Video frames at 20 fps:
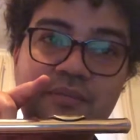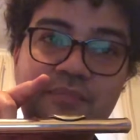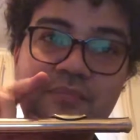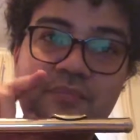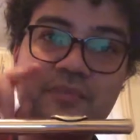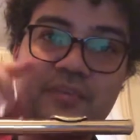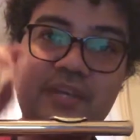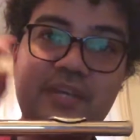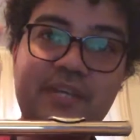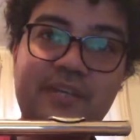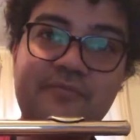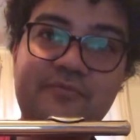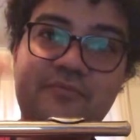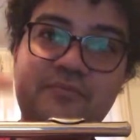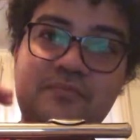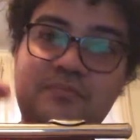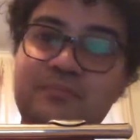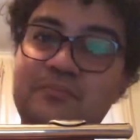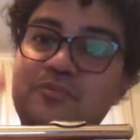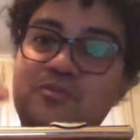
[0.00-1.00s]
Think of
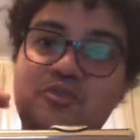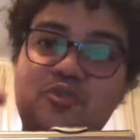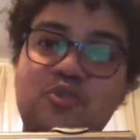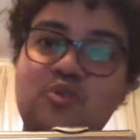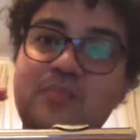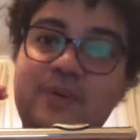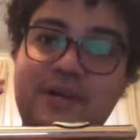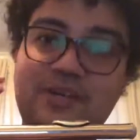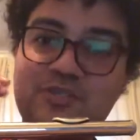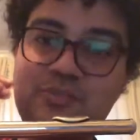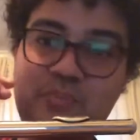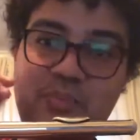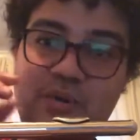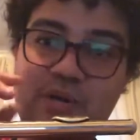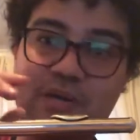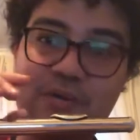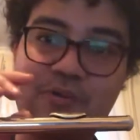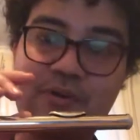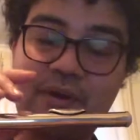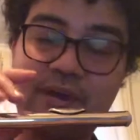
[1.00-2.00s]
2 miles per
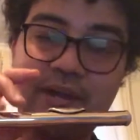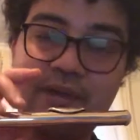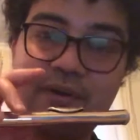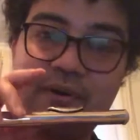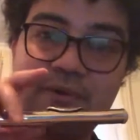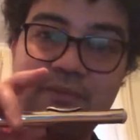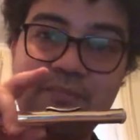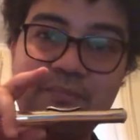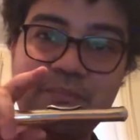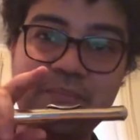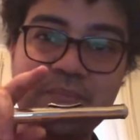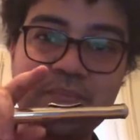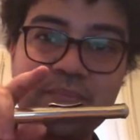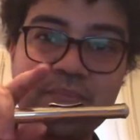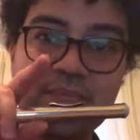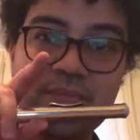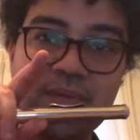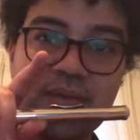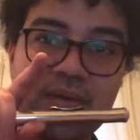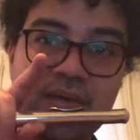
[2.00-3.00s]
hour air,
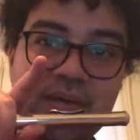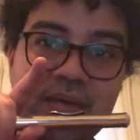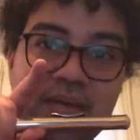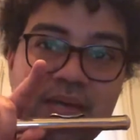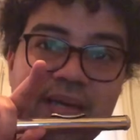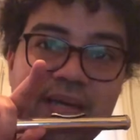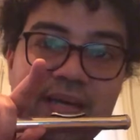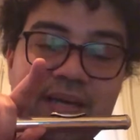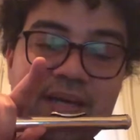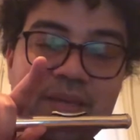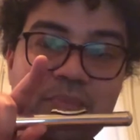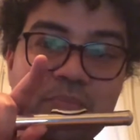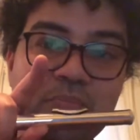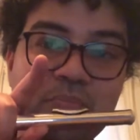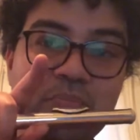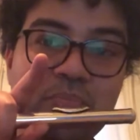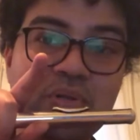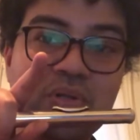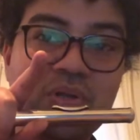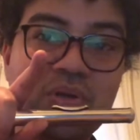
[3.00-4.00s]

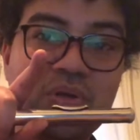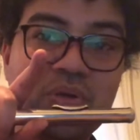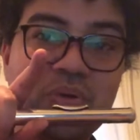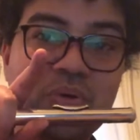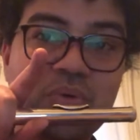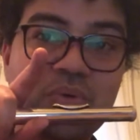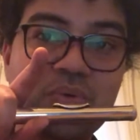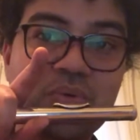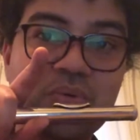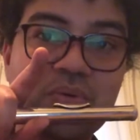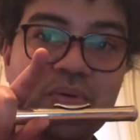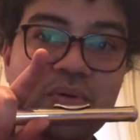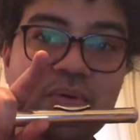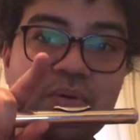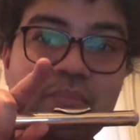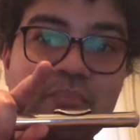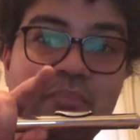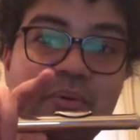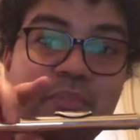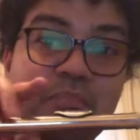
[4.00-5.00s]
and blow,
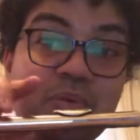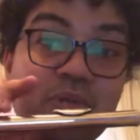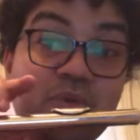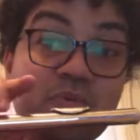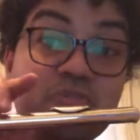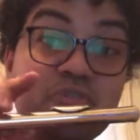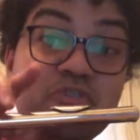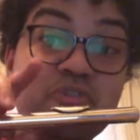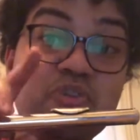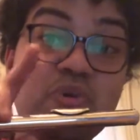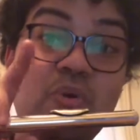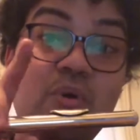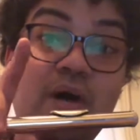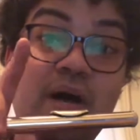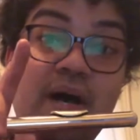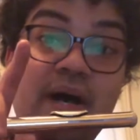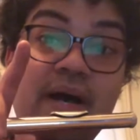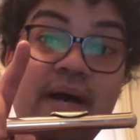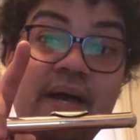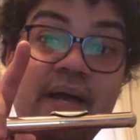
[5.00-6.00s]
but blow so
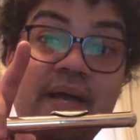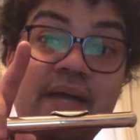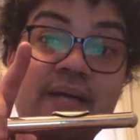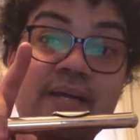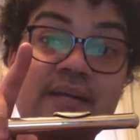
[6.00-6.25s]
high